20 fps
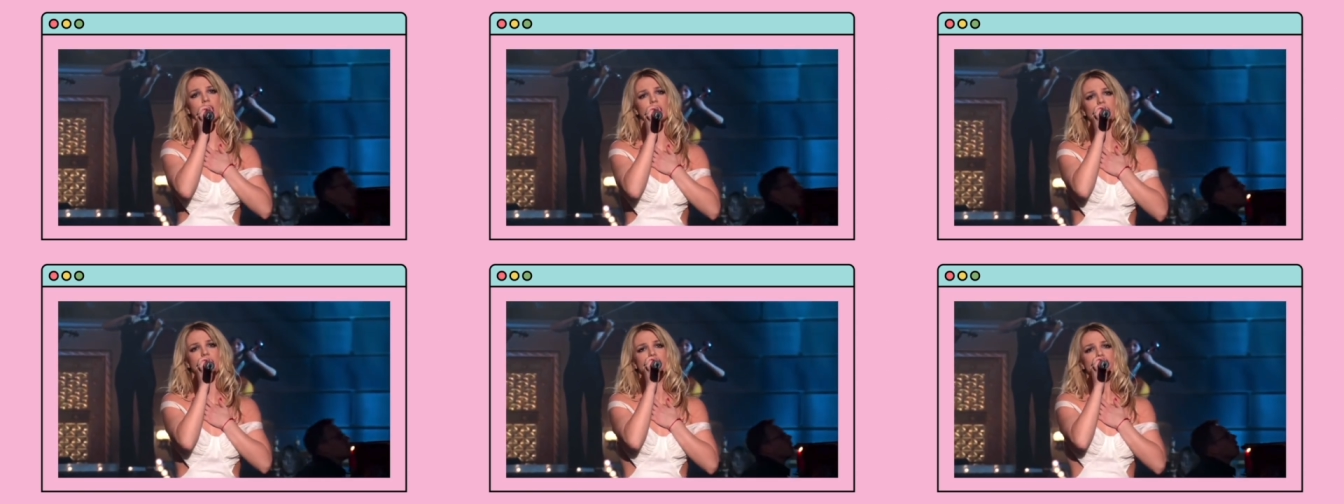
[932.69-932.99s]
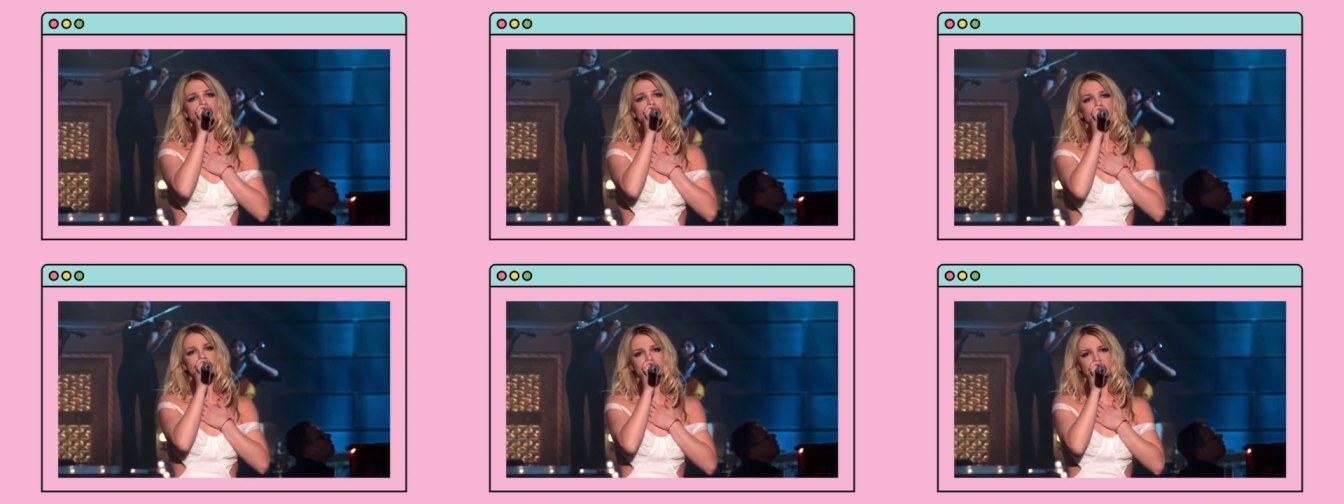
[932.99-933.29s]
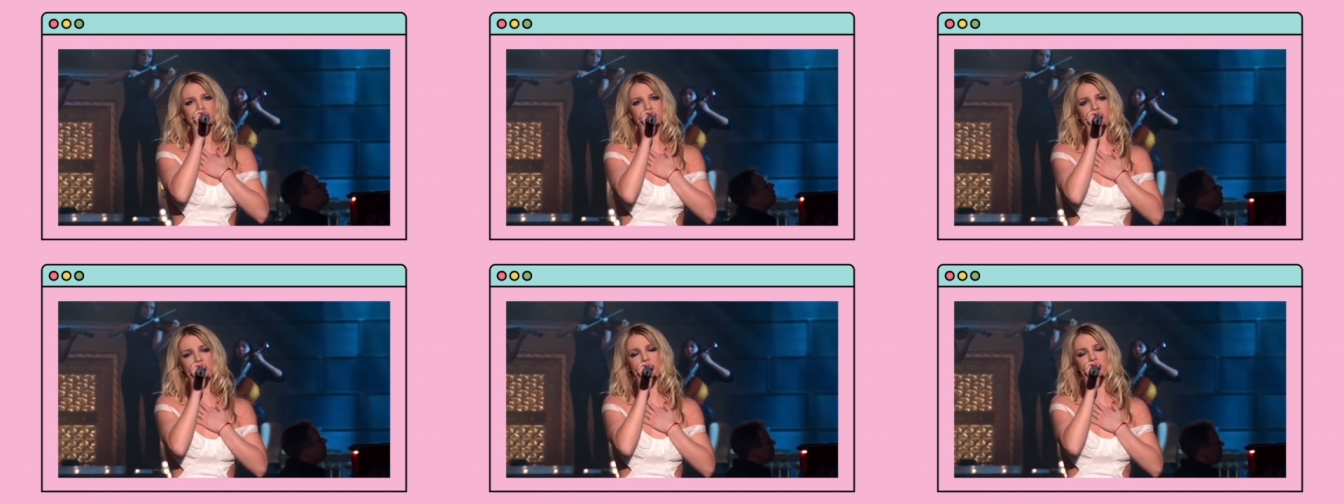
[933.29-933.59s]
countless
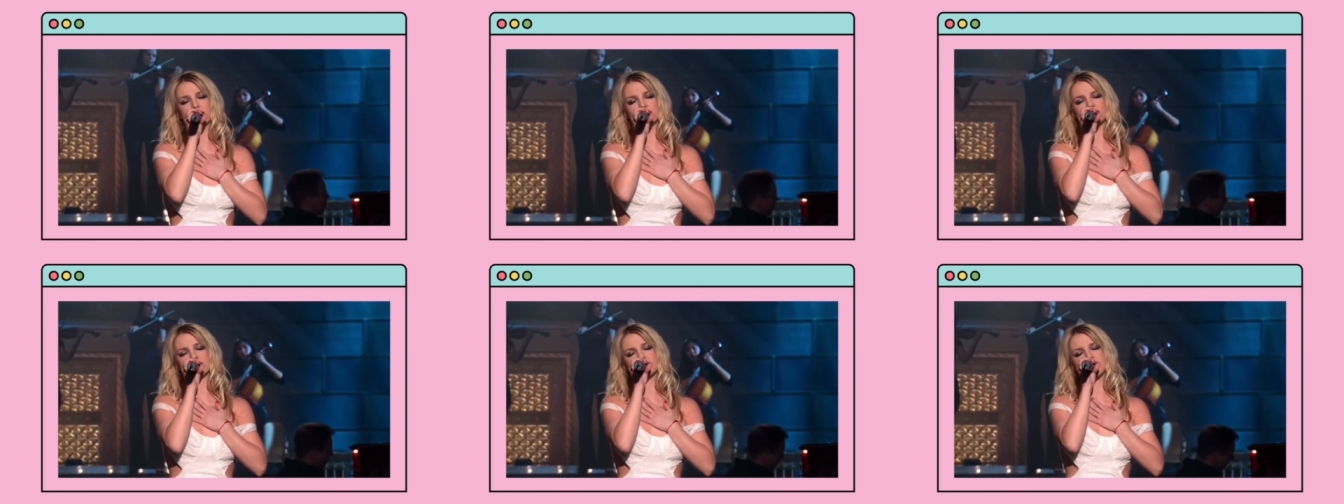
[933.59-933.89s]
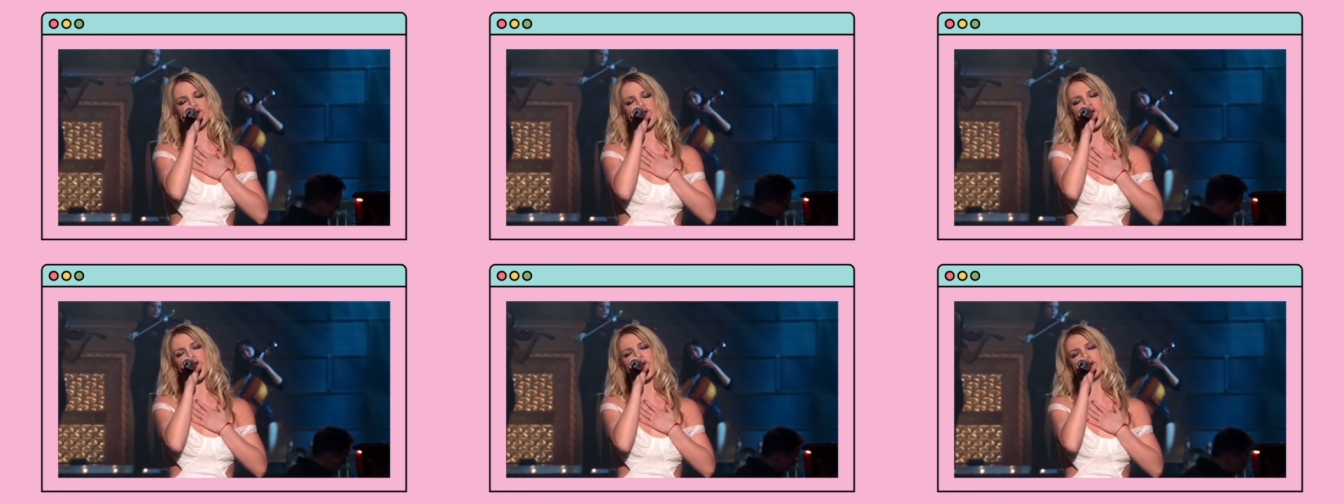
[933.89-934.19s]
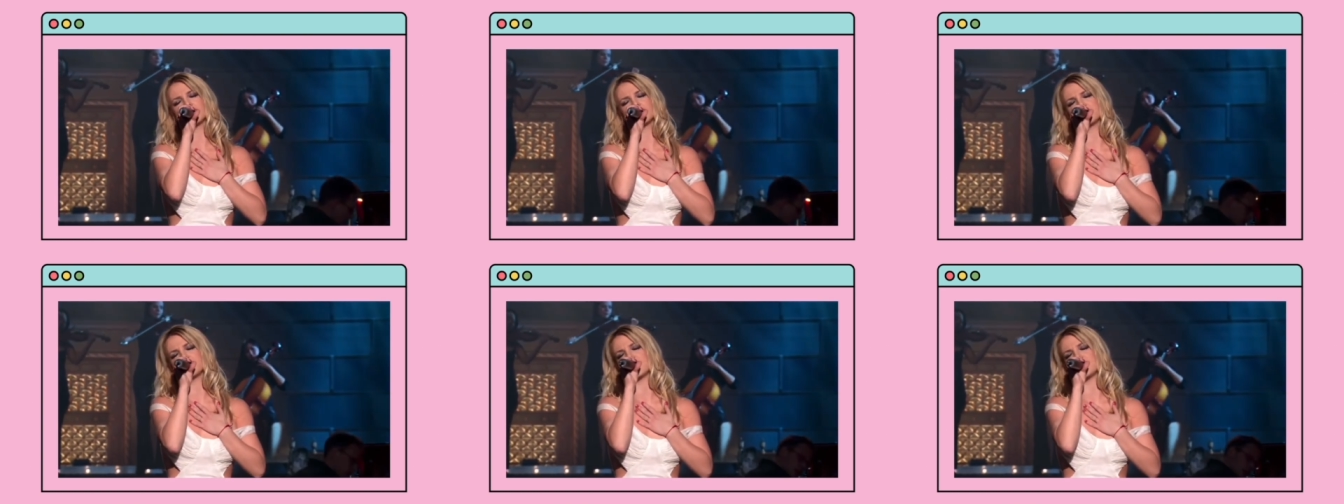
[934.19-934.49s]
awards, including a
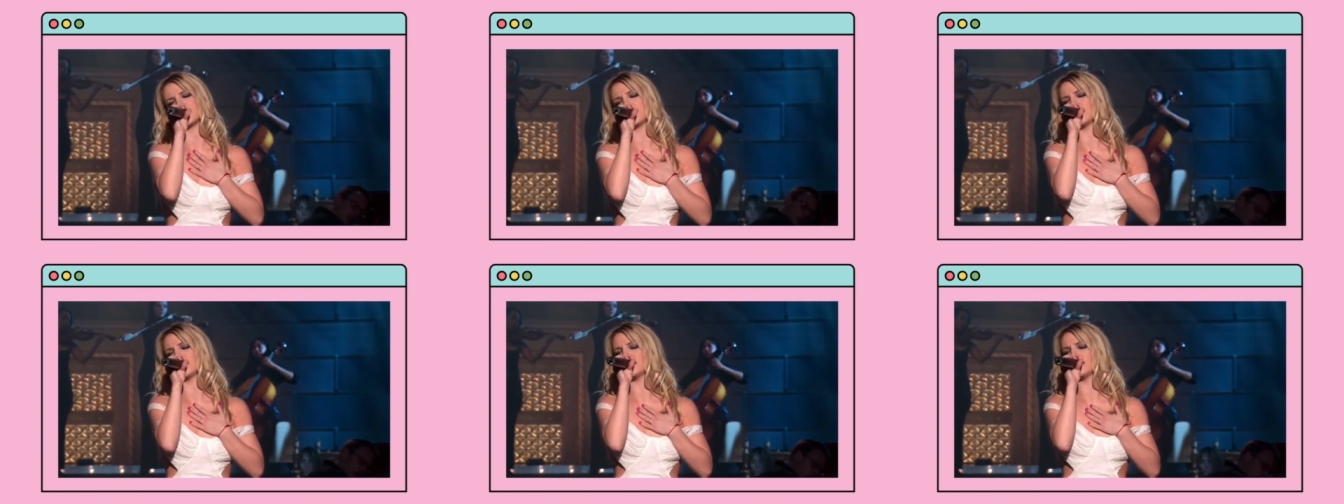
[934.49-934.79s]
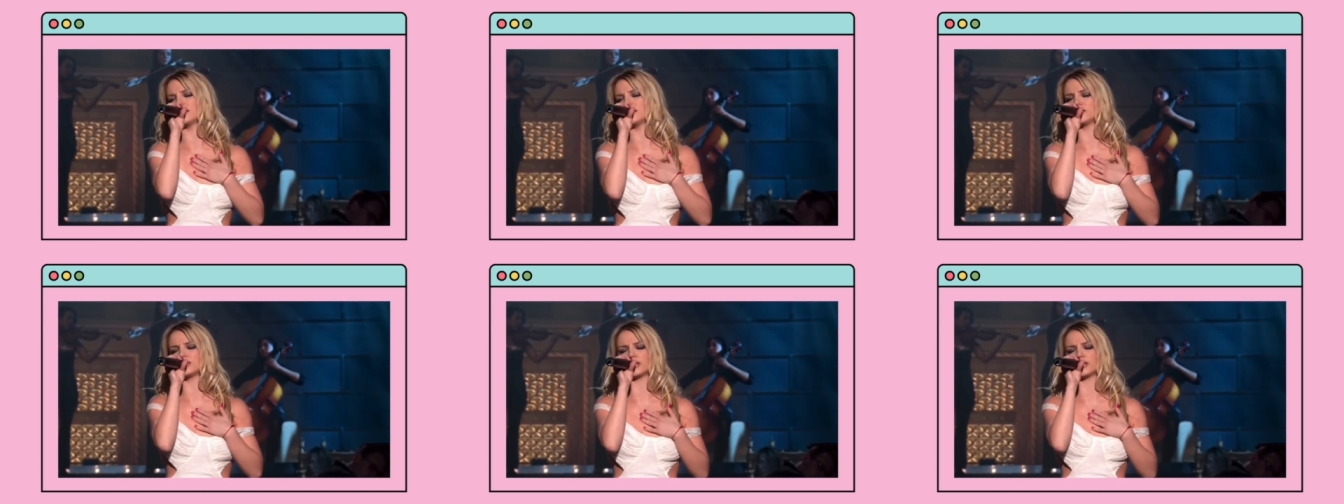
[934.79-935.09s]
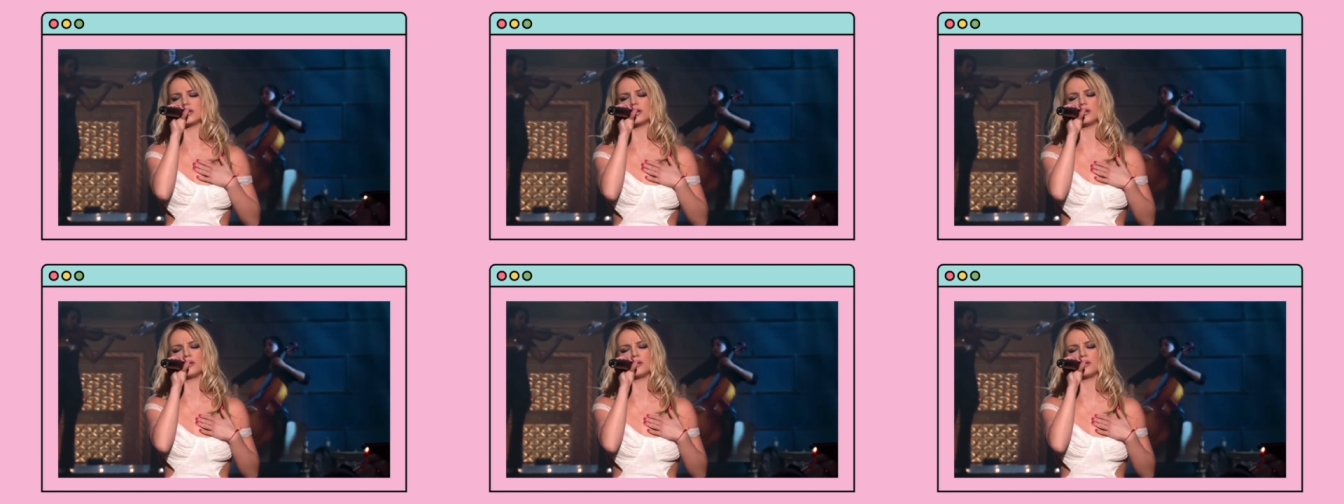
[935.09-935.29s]
Grammy Award,